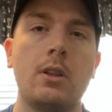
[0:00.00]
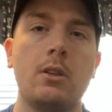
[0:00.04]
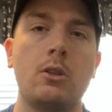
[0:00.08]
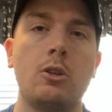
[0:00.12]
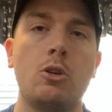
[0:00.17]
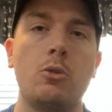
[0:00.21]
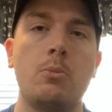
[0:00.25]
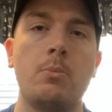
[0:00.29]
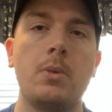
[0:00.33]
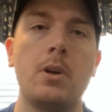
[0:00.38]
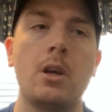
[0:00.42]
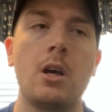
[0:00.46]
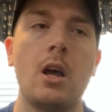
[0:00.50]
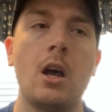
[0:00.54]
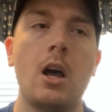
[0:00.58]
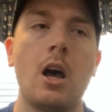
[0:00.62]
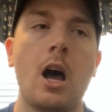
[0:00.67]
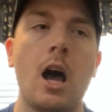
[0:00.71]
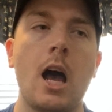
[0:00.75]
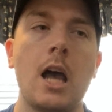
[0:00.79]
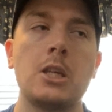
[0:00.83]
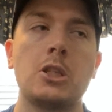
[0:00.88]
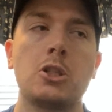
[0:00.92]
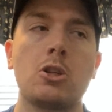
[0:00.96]
loop,
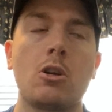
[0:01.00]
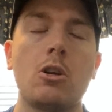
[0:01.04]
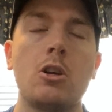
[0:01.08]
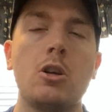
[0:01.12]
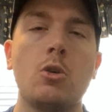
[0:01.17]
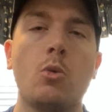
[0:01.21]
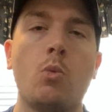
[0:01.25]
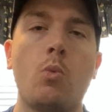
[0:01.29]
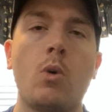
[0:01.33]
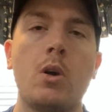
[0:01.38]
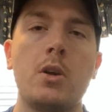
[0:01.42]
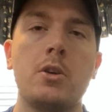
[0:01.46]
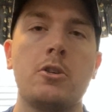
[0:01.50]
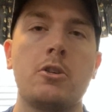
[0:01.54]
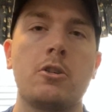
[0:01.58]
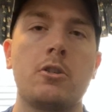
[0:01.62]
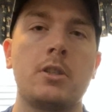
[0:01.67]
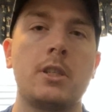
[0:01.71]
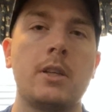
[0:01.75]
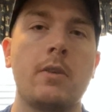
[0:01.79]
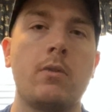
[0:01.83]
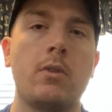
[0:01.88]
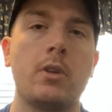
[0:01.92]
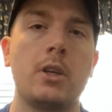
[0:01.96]
I started to wonder
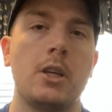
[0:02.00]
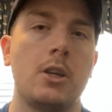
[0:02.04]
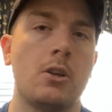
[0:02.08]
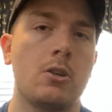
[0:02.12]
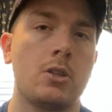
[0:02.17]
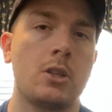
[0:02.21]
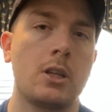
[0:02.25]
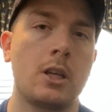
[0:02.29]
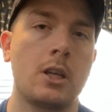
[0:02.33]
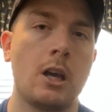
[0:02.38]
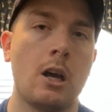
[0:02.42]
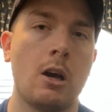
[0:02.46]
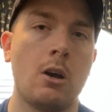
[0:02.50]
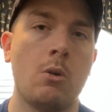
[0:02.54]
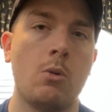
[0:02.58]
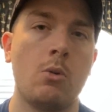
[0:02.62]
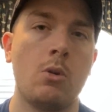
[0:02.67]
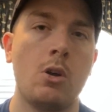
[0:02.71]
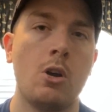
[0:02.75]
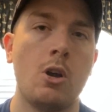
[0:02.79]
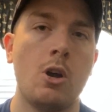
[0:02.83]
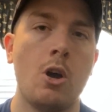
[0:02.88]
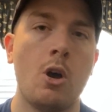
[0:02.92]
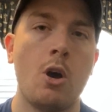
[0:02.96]
several years ago,
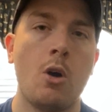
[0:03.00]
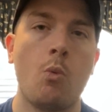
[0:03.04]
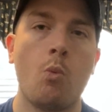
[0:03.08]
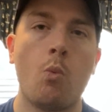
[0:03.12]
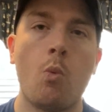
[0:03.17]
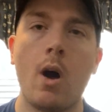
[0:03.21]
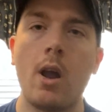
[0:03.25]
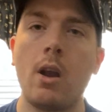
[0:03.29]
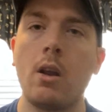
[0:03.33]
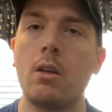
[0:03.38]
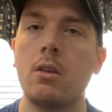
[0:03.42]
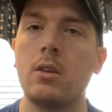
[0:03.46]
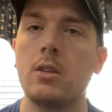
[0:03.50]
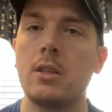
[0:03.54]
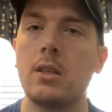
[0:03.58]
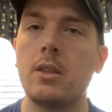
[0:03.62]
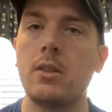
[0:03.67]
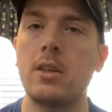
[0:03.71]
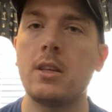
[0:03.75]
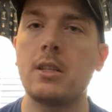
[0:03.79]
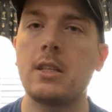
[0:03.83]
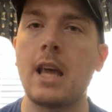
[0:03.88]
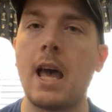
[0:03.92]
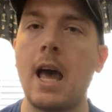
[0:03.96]
why doesn't
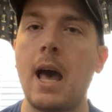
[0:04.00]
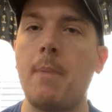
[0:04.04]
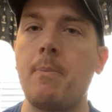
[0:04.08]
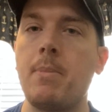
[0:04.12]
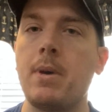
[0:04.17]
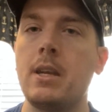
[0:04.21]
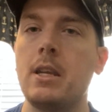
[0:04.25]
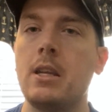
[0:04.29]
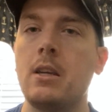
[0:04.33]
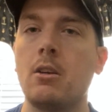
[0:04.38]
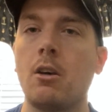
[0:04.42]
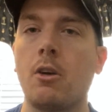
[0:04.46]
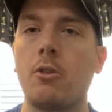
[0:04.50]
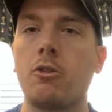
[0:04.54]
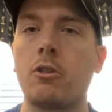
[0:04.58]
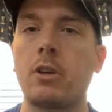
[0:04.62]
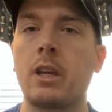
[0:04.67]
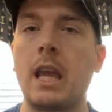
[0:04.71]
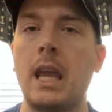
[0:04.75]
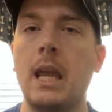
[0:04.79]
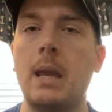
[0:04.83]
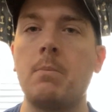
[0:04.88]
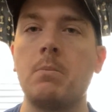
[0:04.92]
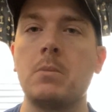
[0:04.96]
this happen in other
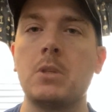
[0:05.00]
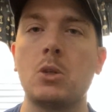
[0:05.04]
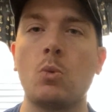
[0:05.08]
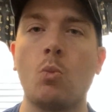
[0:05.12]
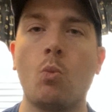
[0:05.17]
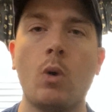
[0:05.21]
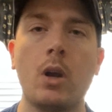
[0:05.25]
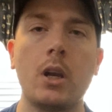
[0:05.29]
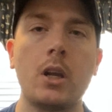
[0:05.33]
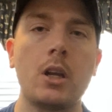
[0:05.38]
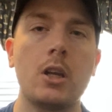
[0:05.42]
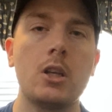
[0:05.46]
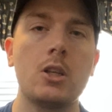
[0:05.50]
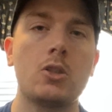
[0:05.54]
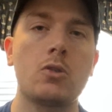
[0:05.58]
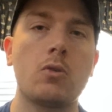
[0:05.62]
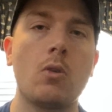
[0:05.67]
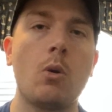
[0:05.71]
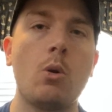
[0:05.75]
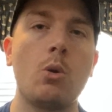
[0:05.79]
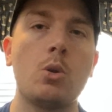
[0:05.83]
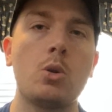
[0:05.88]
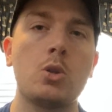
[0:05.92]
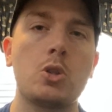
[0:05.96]
games? What
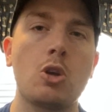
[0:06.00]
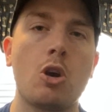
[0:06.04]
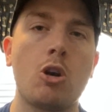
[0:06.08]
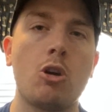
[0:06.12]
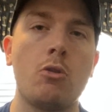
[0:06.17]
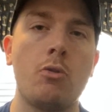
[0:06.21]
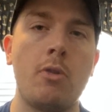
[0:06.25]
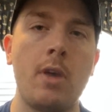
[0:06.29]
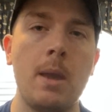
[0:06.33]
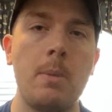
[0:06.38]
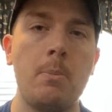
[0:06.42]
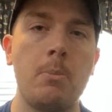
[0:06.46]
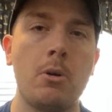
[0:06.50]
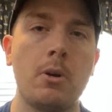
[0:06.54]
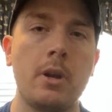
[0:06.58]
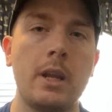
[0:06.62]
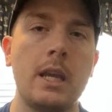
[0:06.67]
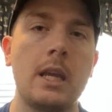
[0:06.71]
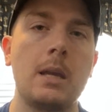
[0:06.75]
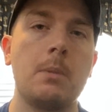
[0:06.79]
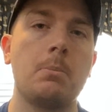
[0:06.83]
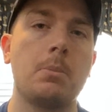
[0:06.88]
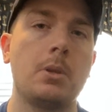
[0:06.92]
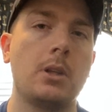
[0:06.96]
controls are they putting
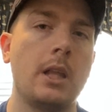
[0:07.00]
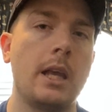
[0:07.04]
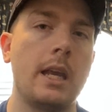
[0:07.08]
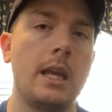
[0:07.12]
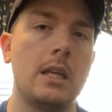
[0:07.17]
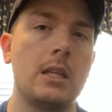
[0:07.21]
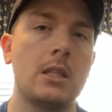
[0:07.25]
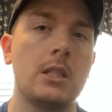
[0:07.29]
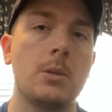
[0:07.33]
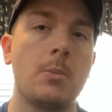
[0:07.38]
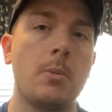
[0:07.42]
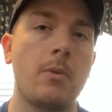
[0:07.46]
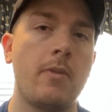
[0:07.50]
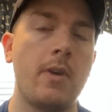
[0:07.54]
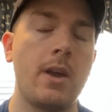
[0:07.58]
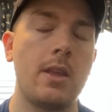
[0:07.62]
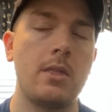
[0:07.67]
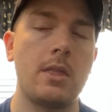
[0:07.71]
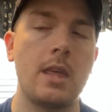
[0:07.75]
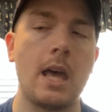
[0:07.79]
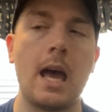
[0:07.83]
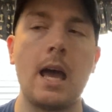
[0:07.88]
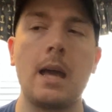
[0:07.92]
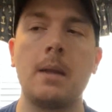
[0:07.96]
in place to prevent
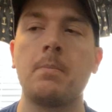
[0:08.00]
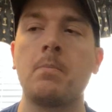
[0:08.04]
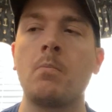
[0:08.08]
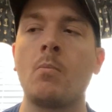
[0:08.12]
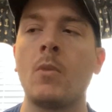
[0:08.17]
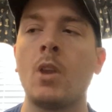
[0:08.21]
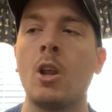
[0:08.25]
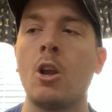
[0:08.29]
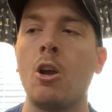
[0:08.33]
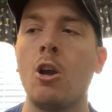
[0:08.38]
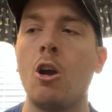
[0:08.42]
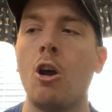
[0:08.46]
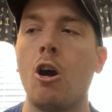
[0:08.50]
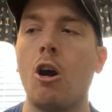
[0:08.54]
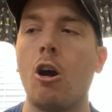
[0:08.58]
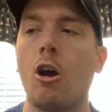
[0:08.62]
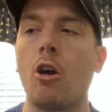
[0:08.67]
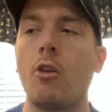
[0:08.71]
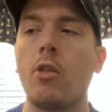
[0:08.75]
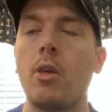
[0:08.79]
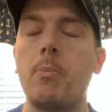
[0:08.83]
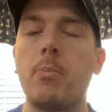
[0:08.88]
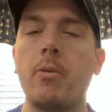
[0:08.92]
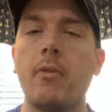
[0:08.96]
that? Are
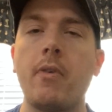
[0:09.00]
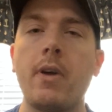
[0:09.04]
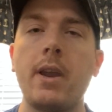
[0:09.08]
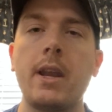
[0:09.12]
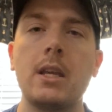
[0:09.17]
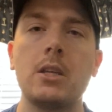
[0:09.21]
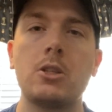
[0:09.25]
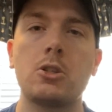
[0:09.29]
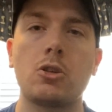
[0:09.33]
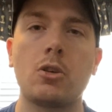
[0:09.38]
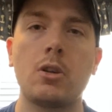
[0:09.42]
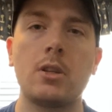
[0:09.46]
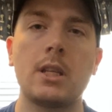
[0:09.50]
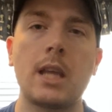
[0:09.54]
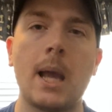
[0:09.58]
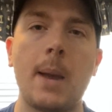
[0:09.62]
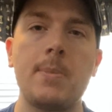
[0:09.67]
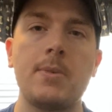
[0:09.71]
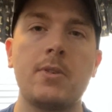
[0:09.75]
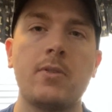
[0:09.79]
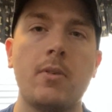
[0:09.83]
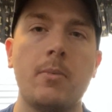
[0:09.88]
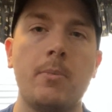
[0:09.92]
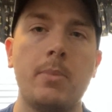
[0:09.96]
they preventing certain types
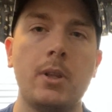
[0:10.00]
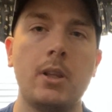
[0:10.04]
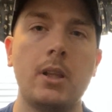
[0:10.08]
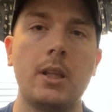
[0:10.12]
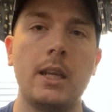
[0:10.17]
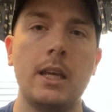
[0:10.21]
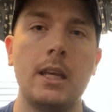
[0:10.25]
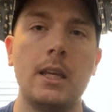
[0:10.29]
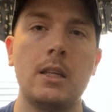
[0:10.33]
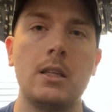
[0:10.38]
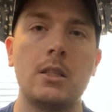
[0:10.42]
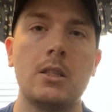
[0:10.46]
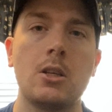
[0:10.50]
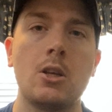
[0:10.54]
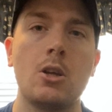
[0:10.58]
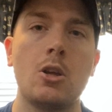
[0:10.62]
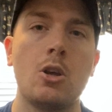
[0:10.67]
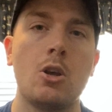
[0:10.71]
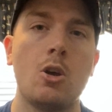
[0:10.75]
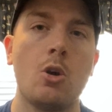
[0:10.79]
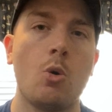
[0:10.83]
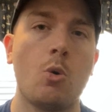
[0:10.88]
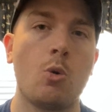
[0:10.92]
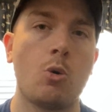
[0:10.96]
of abilities
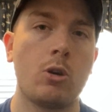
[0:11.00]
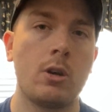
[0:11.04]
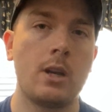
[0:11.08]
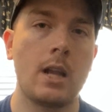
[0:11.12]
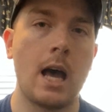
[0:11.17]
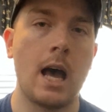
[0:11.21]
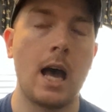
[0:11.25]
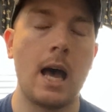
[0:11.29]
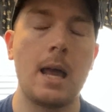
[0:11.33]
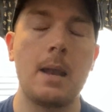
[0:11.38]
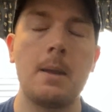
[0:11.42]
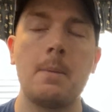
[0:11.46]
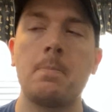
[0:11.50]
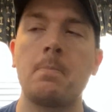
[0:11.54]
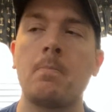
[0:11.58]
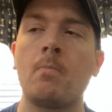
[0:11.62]
or not?